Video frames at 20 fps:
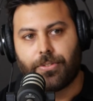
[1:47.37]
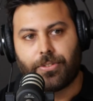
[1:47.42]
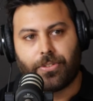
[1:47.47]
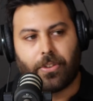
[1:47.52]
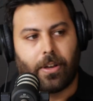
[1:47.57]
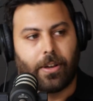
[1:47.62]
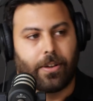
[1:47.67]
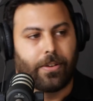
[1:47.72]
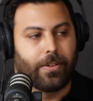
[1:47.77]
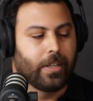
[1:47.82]

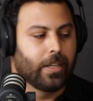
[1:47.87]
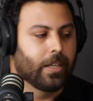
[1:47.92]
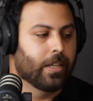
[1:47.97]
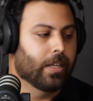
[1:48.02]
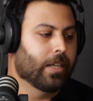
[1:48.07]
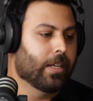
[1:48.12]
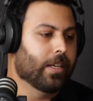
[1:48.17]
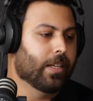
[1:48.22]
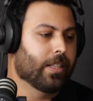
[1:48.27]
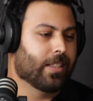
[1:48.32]
So
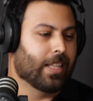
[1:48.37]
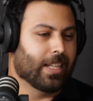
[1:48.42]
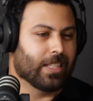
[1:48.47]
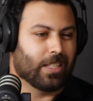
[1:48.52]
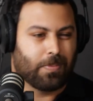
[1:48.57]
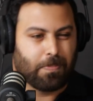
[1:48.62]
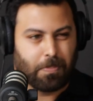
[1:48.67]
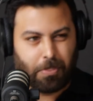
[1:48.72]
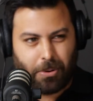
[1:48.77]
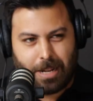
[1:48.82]

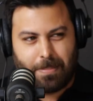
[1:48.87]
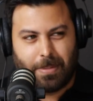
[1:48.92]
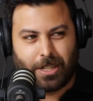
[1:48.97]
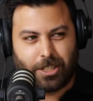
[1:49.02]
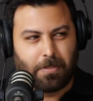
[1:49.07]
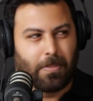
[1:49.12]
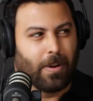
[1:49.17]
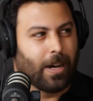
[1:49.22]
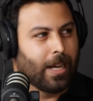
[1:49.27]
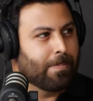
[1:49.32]
that's pretty
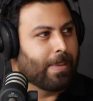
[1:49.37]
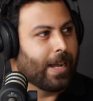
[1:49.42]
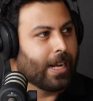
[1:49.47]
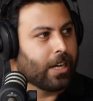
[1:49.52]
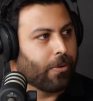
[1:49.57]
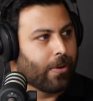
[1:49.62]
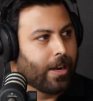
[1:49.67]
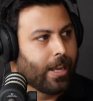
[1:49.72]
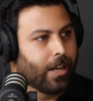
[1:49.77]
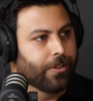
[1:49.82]
much my
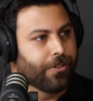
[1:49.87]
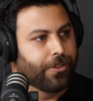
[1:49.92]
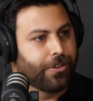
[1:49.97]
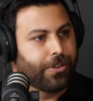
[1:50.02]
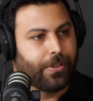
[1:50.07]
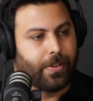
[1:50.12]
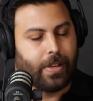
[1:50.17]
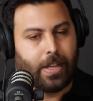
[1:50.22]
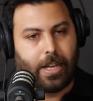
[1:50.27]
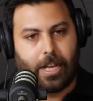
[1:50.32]
background.
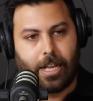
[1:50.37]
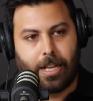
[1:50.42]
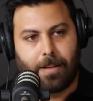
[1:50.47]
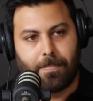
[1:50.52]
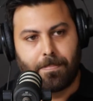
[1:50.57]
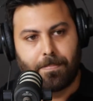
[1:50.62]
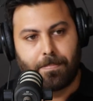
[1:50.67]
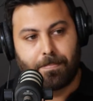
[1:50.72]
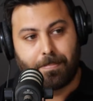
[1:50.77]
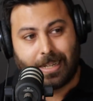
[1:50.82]

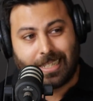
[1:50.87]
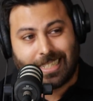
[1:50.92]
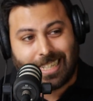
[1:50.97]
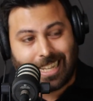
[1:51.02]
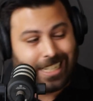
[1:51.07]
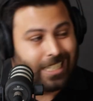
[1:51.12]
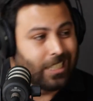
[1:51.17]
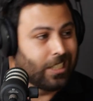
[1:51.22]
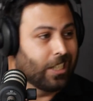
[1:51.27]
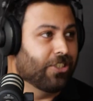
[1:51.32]
But
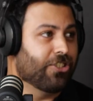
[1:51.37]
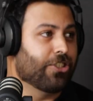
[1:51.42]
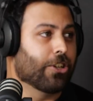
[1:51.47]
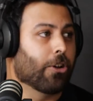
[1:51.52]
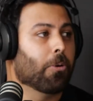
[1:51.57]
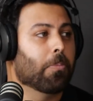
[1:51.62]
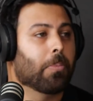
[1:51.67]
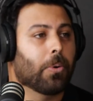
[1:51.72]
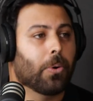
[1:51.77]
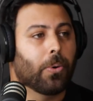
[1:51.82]
getting into
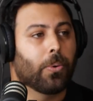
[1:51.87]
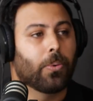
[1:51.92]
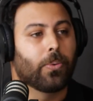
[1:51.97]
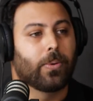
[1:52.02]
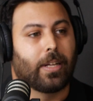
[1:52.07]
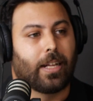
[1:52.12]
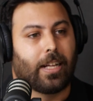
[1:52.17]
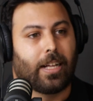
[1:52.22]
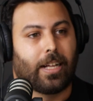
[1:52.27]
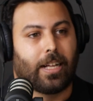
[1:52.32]
gel
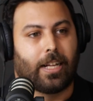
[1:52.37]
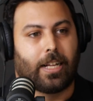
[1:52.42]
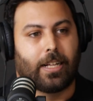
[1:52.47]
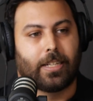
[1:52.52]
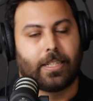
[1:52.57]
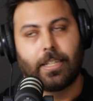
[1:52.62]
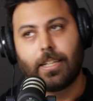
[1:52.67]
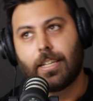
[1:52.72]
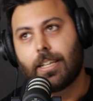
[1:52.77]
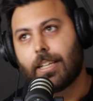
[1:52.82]
ball,
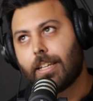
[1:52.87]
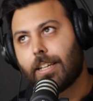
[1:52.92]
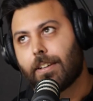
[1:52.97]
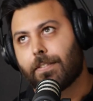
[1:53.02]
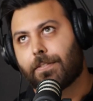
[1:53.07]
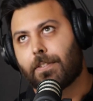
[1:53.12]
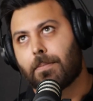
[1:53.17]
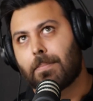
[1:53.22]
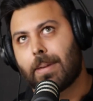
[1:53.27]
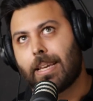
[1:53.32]

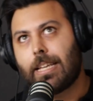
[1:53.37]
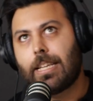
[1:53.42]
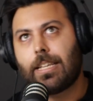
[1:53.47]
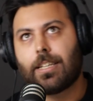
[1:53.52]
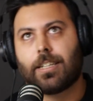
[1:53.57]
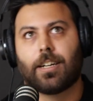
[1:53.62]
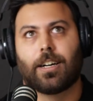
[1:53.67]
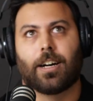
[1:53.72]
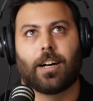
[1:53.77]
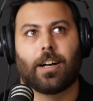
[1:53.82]
for
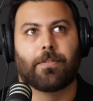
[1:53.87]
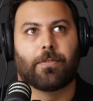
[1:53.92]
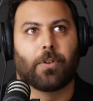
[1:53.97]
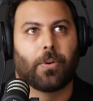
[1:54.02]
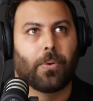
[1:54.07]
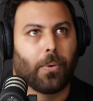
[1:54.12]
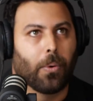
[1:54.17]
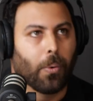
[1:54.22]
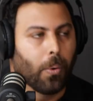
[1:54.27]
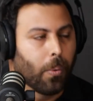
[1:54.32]
me,
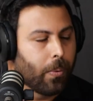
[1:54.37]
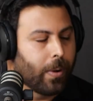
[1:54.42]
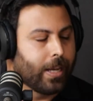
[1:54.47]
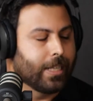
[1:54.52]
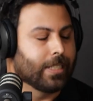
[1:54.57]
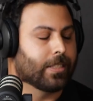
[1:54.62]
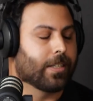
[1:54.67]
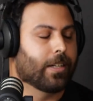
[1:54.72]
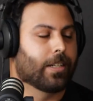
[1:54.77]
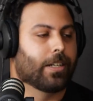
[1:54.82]
I've
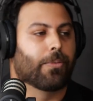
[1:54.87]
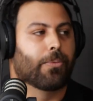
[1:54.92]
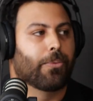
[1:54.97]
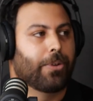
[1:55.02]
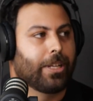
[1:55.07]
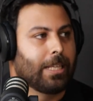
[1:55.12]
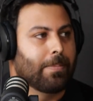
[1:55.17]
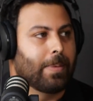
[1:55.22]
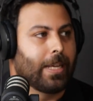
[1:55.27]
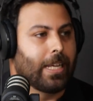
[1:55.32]
always kind of
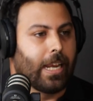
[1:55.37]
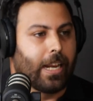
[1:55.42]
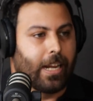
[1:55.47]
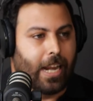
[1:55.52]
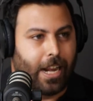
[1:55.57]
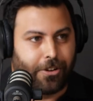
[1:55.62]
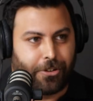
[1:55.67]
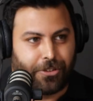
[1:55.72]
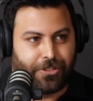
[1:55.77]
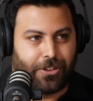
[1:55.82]
really been
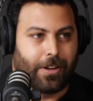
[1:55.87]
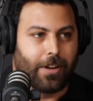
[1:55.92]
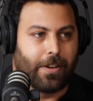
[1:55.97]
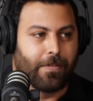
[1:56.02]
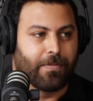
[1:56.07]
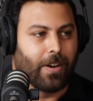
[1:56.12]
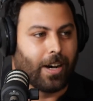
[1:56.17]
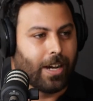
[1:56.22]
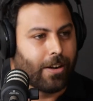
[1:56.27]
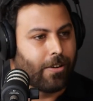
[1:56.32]
interested
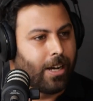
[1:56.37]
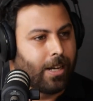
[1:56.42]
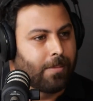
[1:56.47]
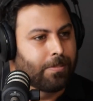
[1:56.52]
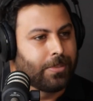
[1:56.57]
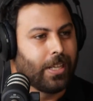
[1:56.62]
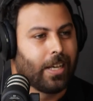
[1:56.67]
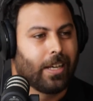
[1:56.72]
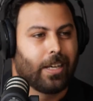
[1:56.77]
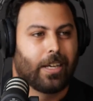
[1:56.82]
in
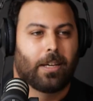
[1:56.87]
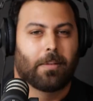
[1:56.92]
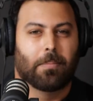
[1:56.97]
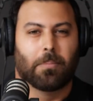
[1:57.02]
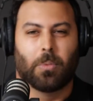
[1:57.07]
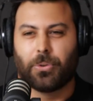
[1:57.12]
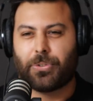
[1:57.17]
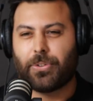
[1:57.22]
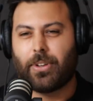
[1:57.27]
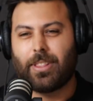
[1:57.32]
firearms.
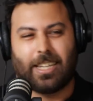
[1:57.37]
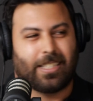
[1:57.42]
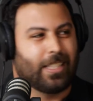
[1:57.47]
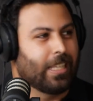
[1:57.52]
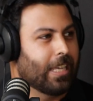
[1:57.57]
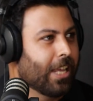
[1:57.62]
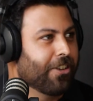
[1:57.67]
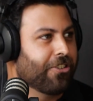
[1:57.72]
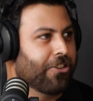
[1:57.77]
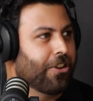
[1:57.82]
Also like
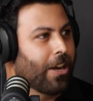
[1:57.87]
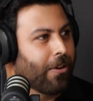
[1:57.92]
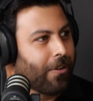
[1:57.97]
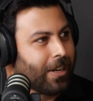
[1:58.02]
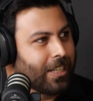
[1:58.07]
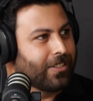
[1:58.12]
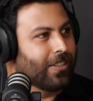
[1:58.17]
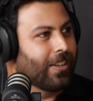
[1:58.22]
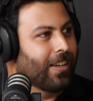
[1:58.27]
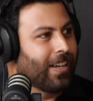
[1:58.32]
the
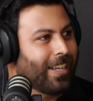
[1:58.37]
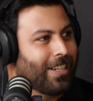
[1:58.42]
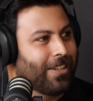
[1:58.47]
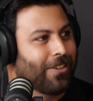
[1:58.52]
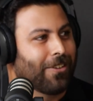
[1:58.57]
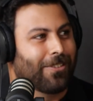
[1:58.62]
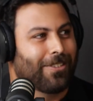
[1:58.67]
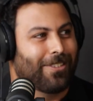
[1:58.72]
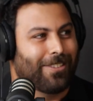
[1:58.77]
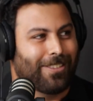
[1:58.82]
engineering side,
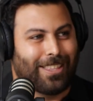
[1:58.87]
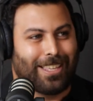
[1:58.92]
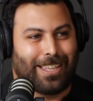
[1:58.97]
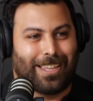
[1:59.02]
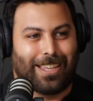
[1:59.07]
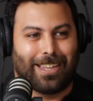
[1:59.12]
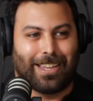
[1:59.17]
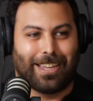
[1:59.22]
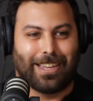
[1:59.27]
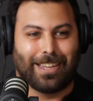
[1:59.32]
not
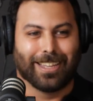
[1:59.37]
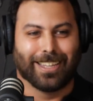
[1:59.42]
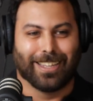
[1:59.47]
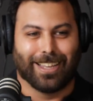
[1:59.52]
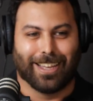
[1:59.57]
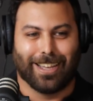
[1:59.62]
the...